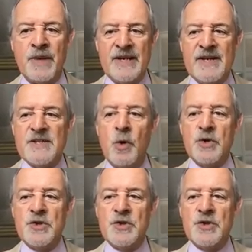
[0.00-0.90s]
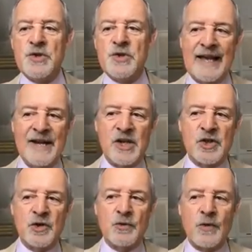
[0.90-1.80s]
But it is more striking, and
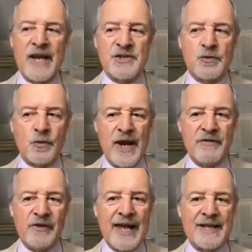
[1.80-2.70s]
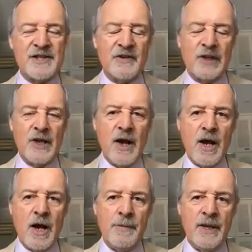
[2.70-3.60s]
it should raise red flags of
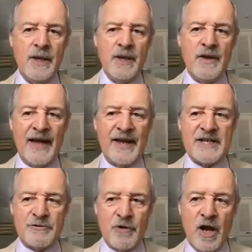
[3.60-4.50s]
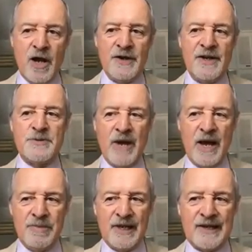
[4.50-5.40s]
alarm, that Iran has
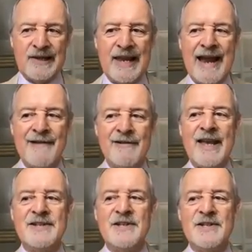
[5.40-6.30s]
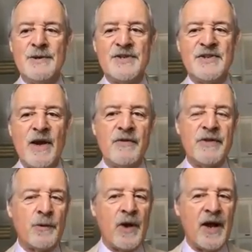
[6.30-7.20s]
publicly arrogated to
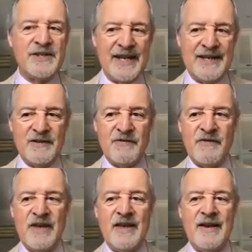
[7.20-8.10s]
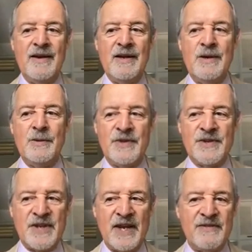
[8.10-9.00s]
itself the right to interfere
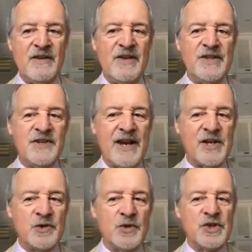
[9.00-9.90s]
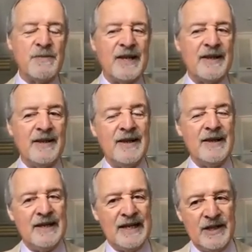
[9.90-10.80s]
with the safety of international shipping
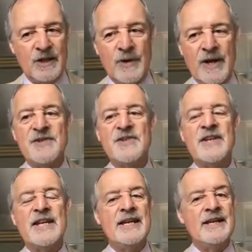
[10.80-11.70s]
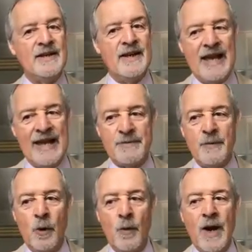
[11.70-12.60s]
in the Red Sea
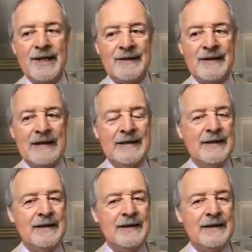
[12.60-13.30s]
and more widely